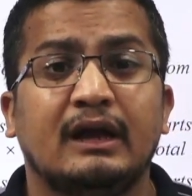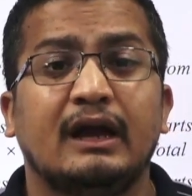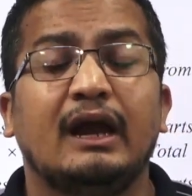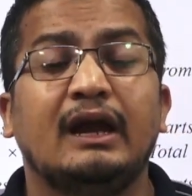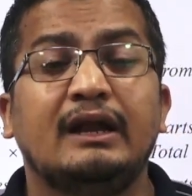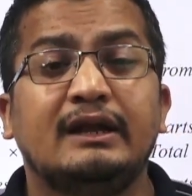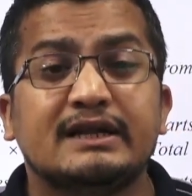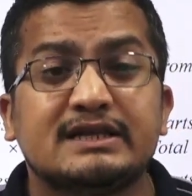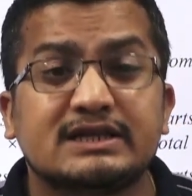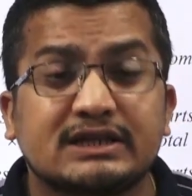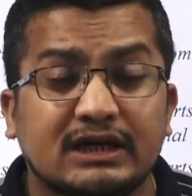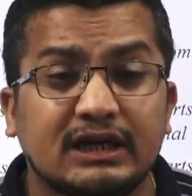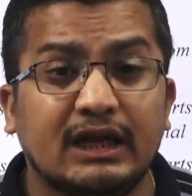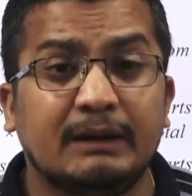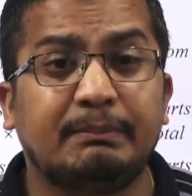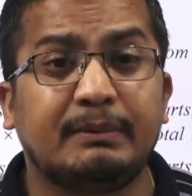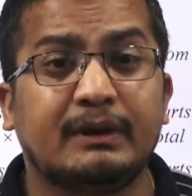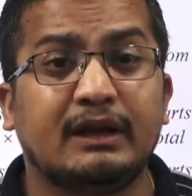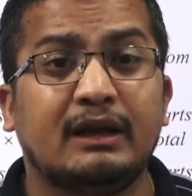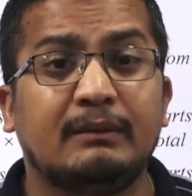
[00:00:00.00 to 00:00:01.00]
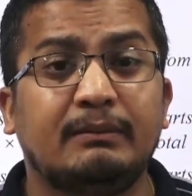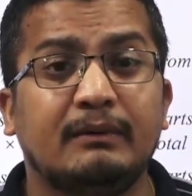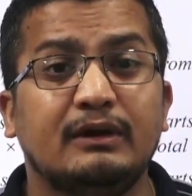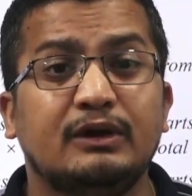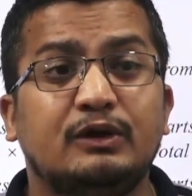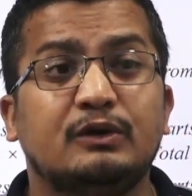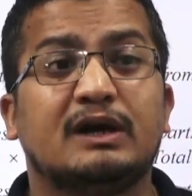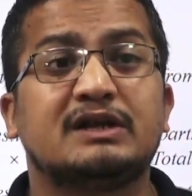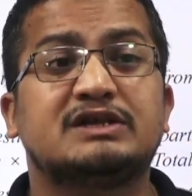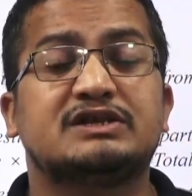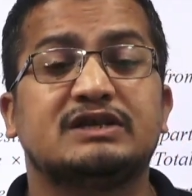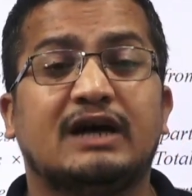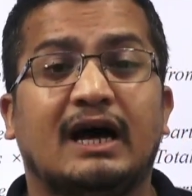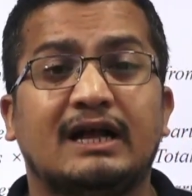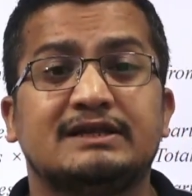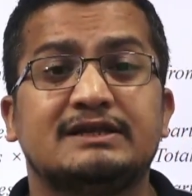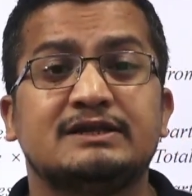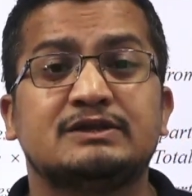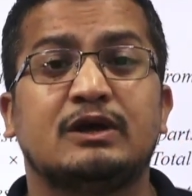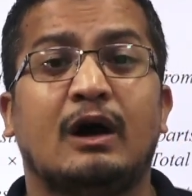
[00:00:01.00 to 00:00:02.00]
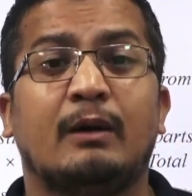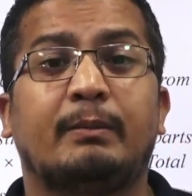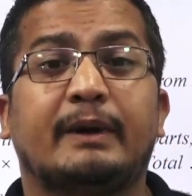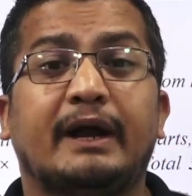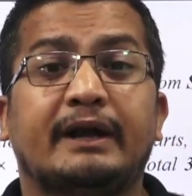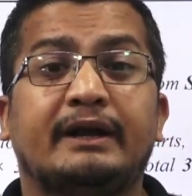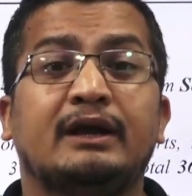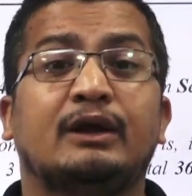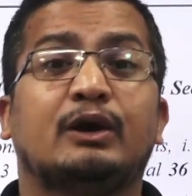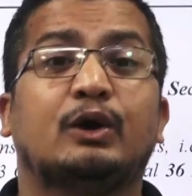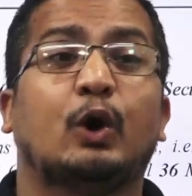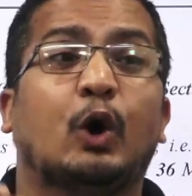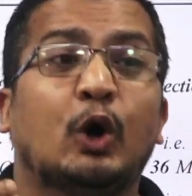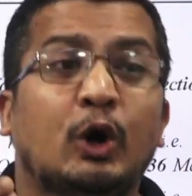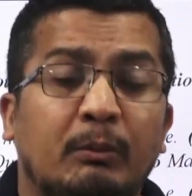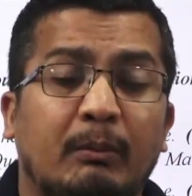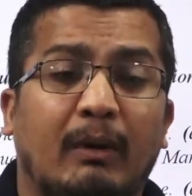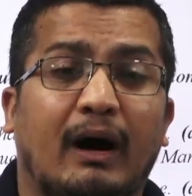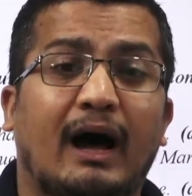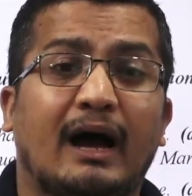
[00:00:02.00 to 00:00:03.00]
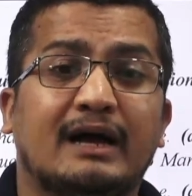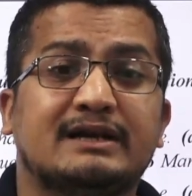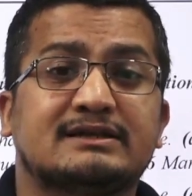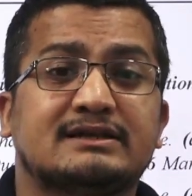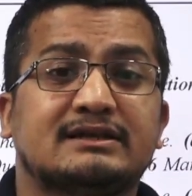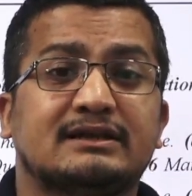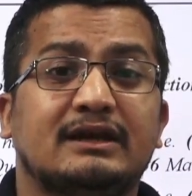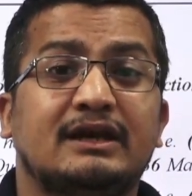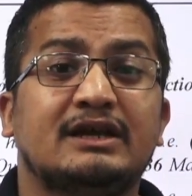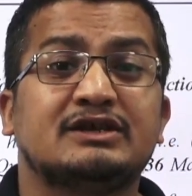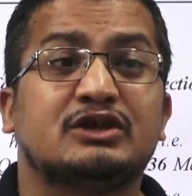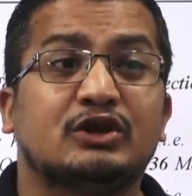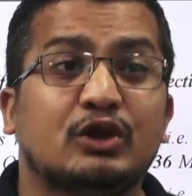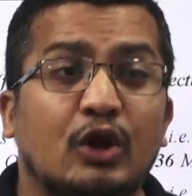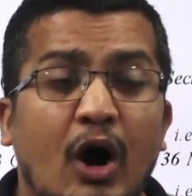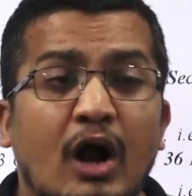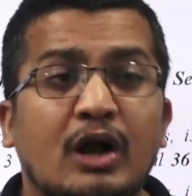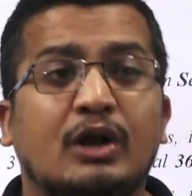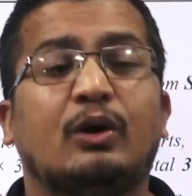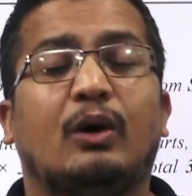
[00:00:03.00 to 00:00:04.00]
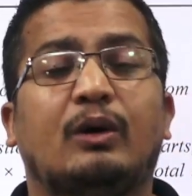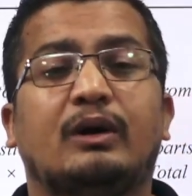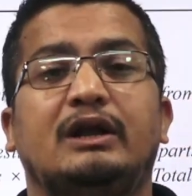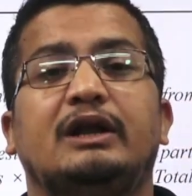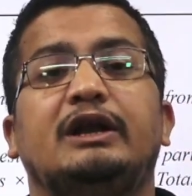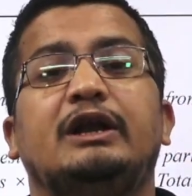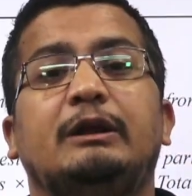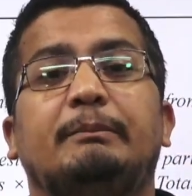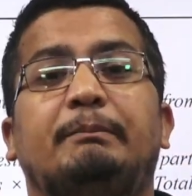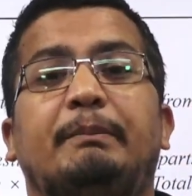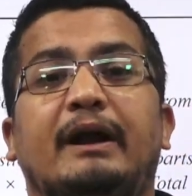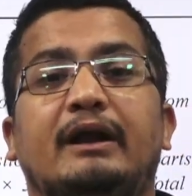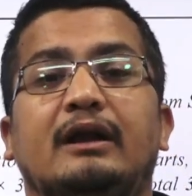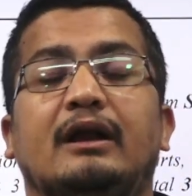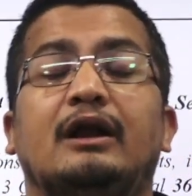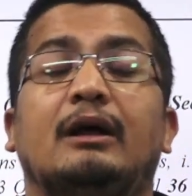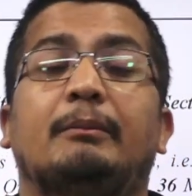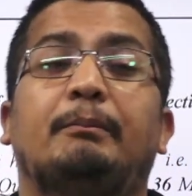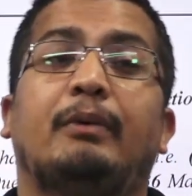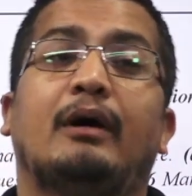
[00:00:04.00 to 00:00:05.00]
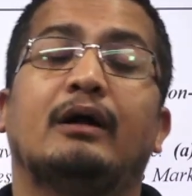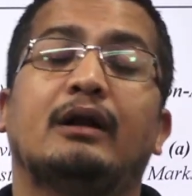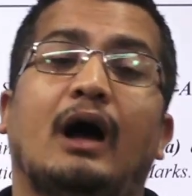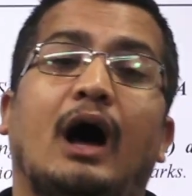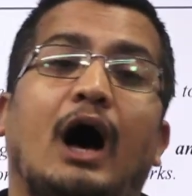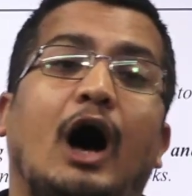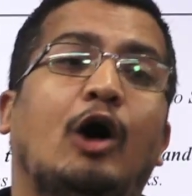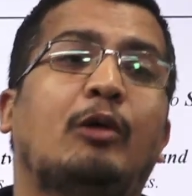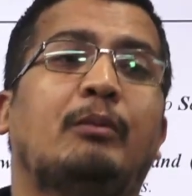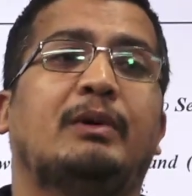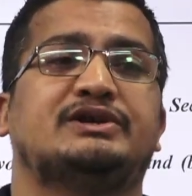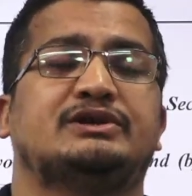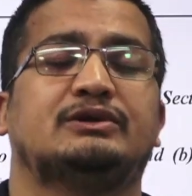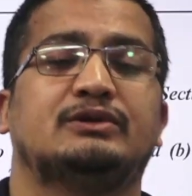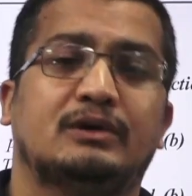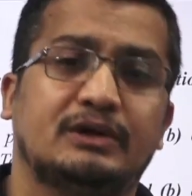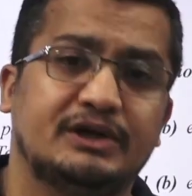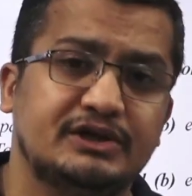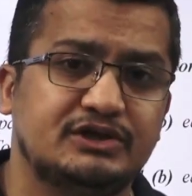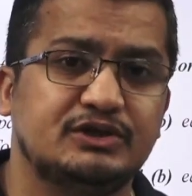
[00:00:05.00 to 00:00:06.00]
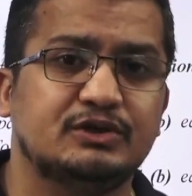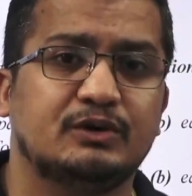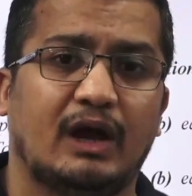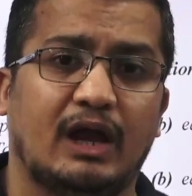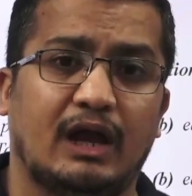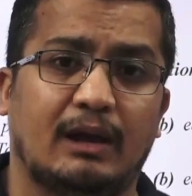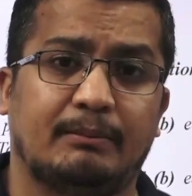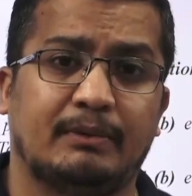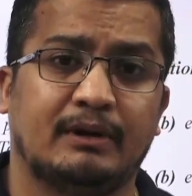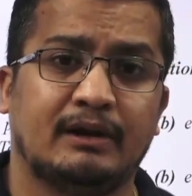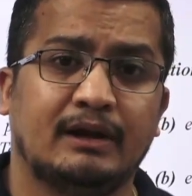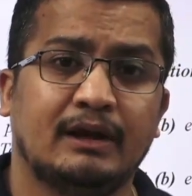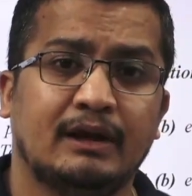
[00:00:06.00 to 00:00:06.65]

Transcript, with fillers: in descriptive your chances of getting good marks is not only dependent upon how much knowledge you have